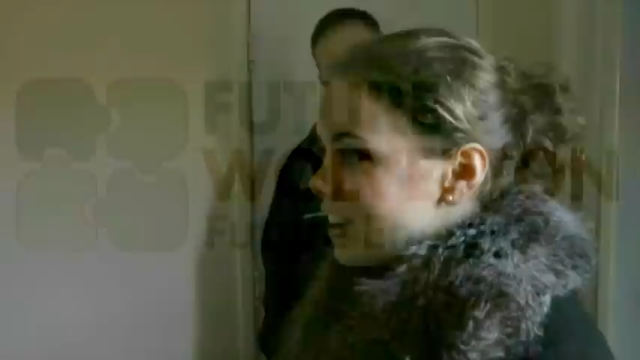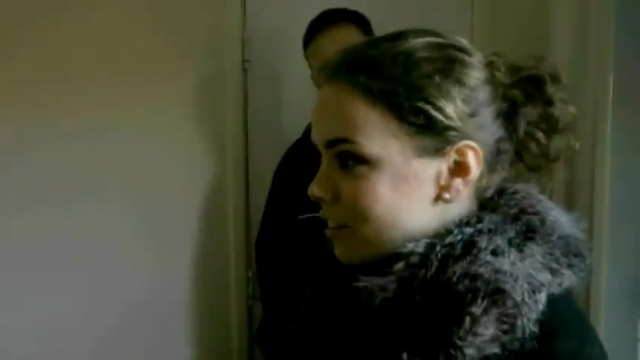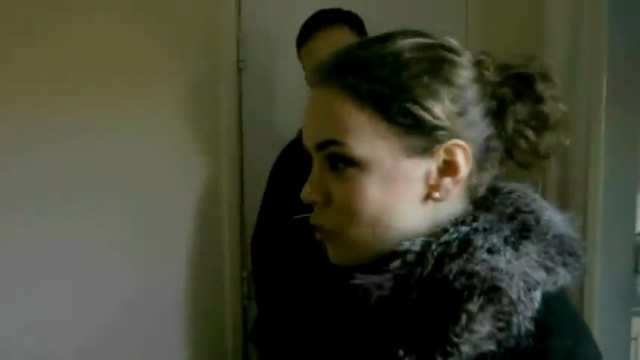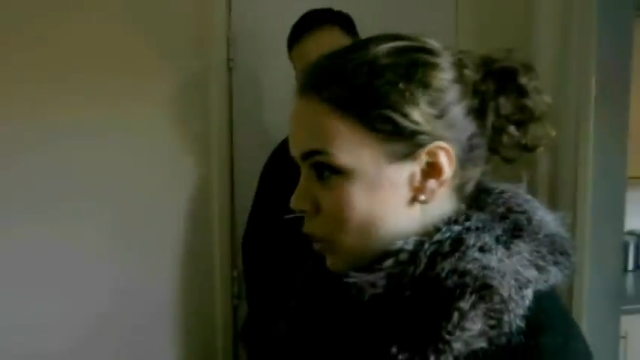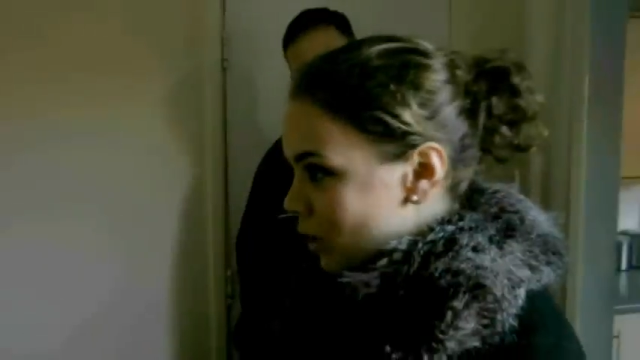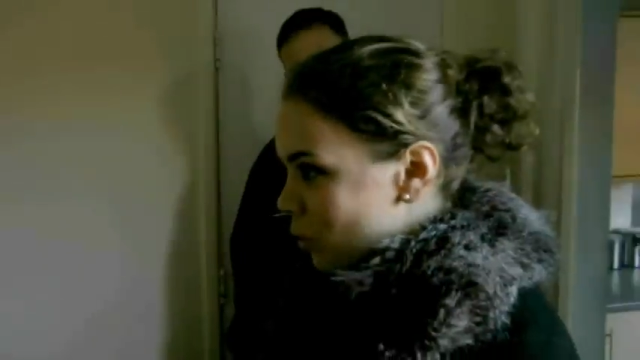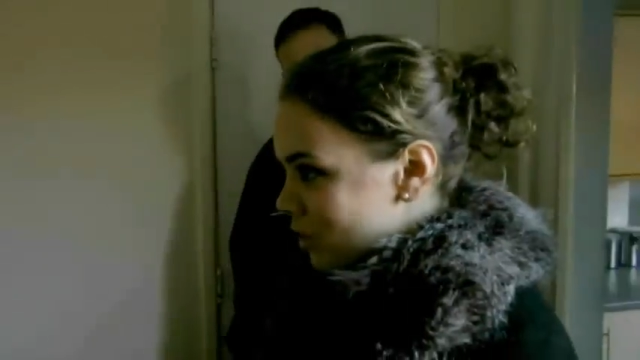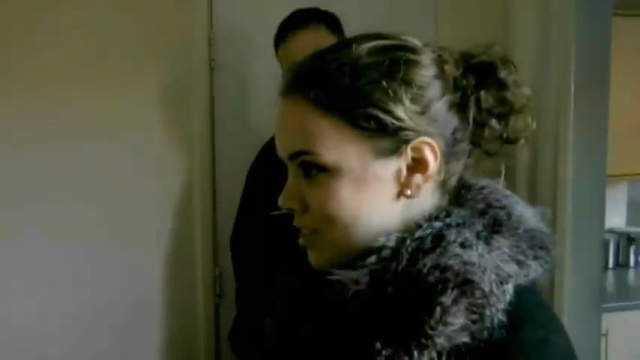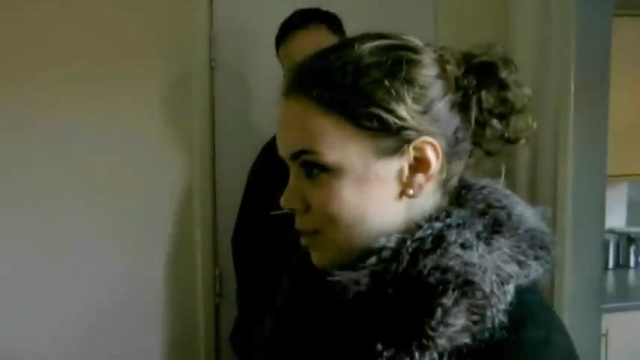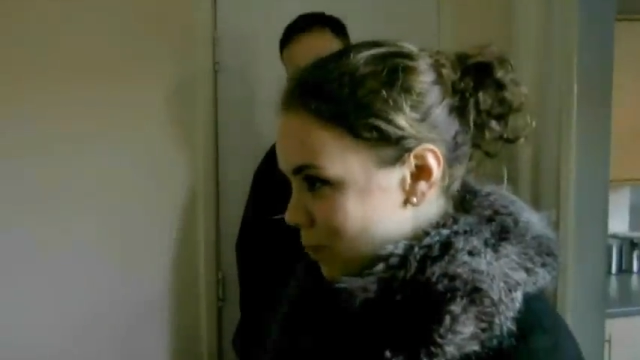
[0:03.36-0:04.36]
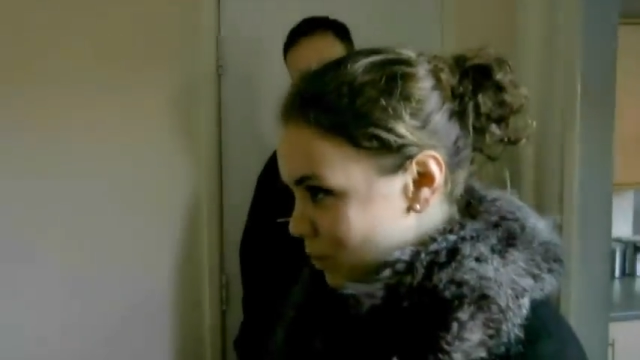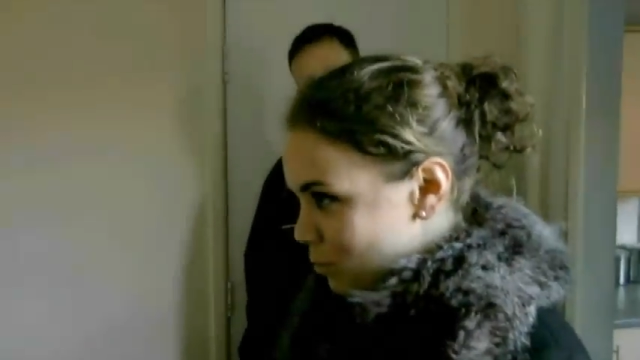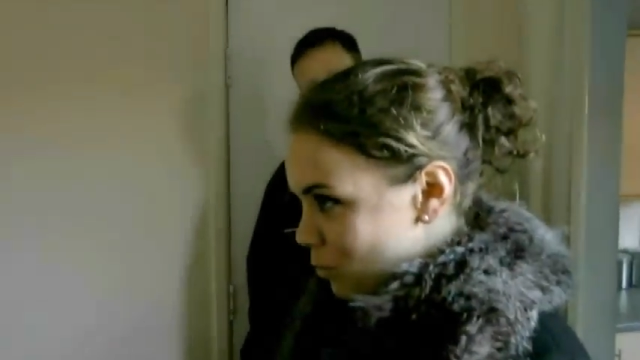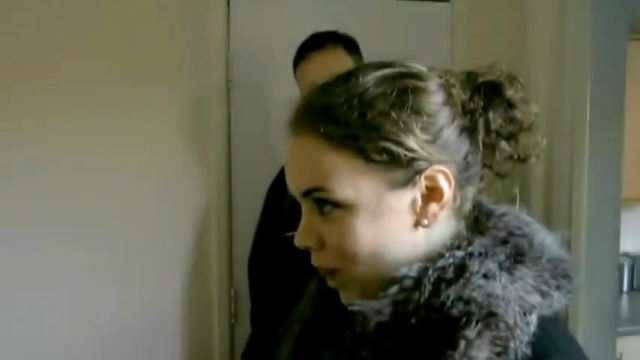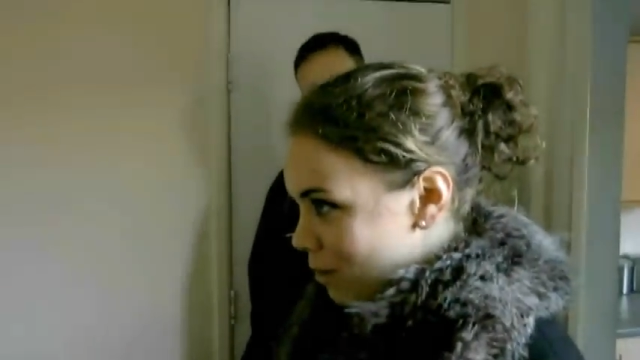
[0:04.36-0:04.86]
kind of quick wins that
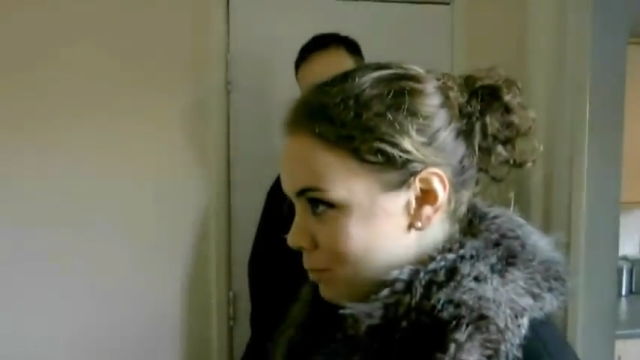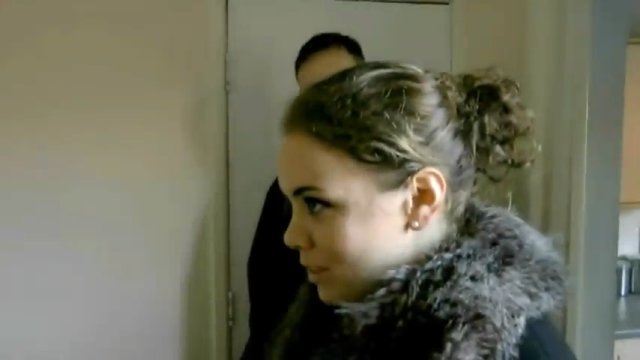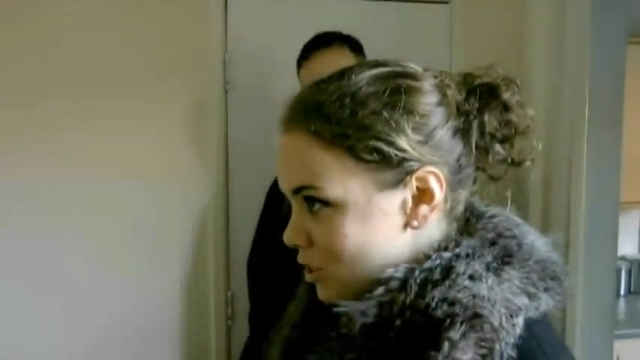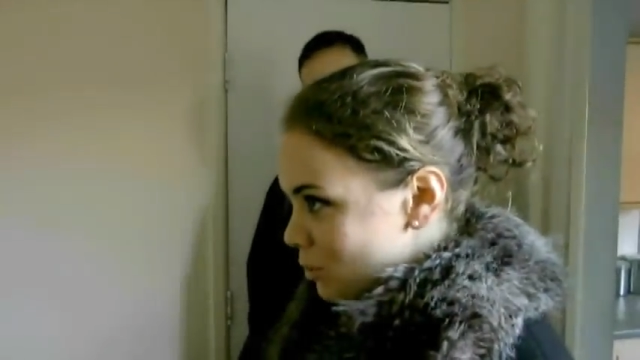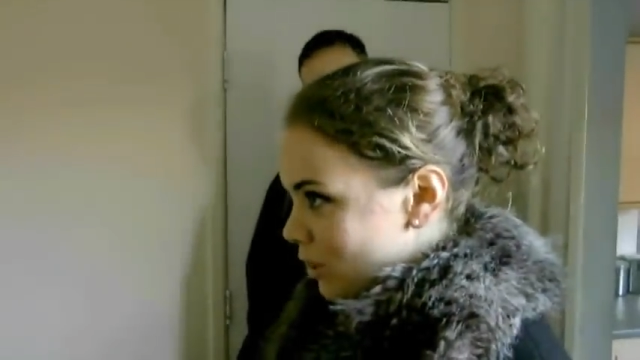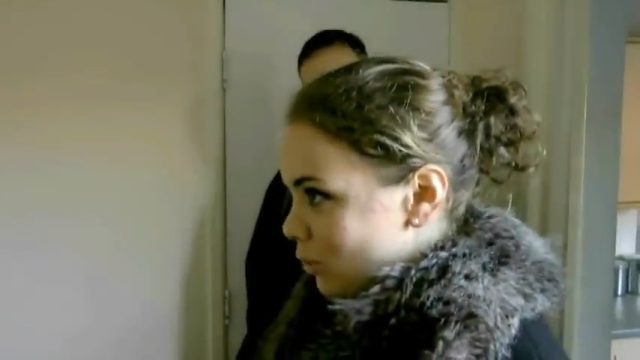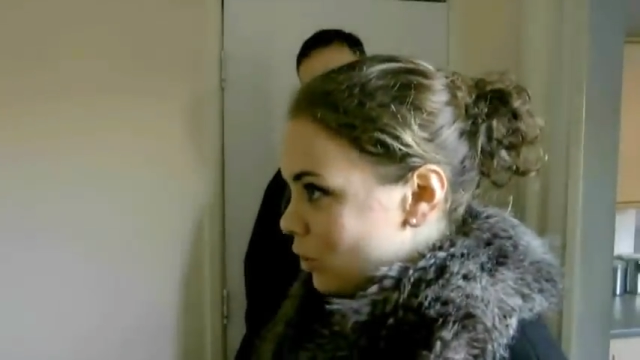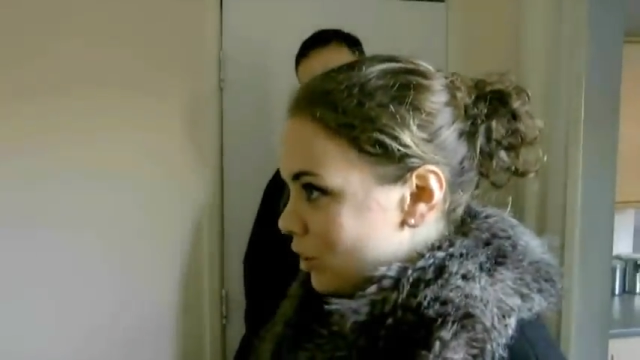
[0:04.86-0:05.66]
people can be doing or